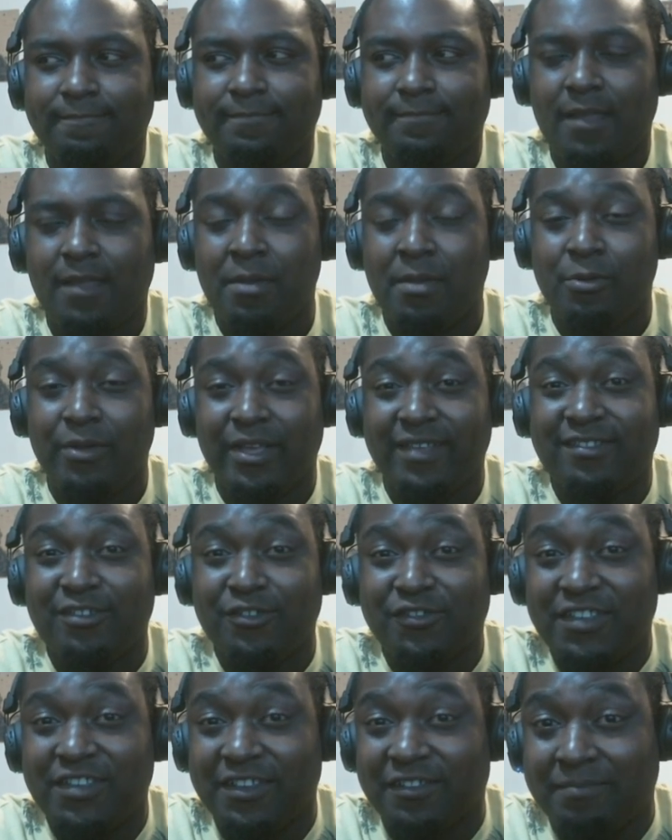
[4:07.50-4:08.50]
I mean, we can still
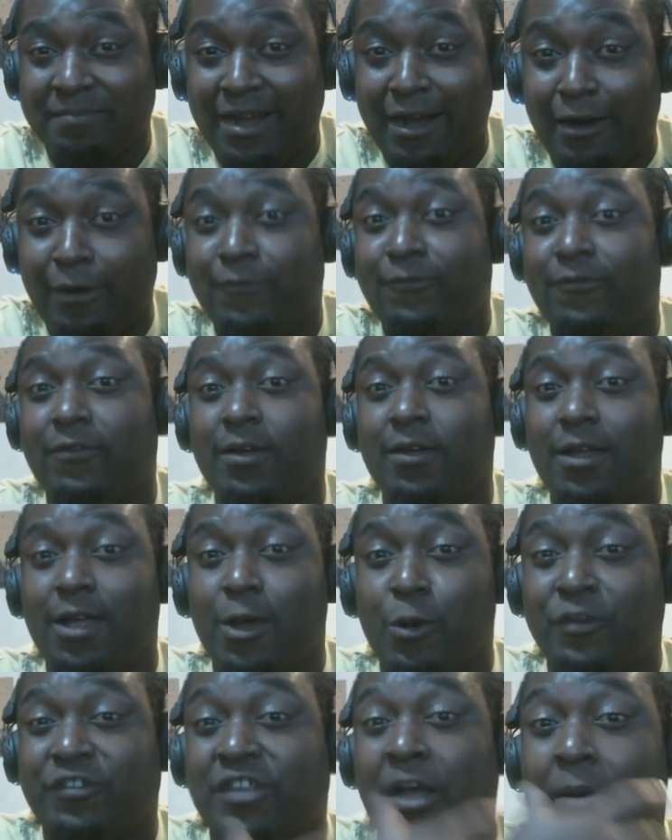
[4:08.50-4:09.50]
see his mouth.
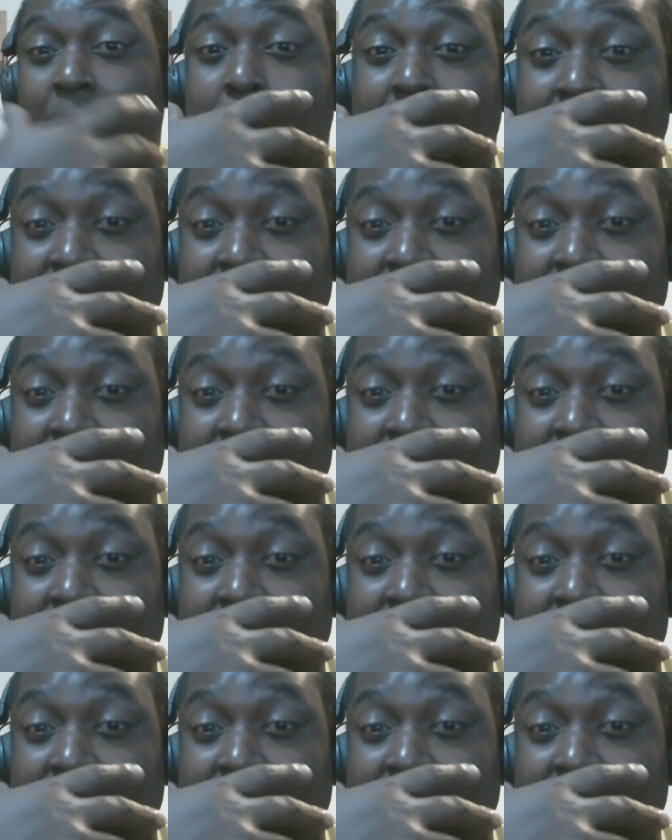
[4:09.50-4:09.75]
We saw him open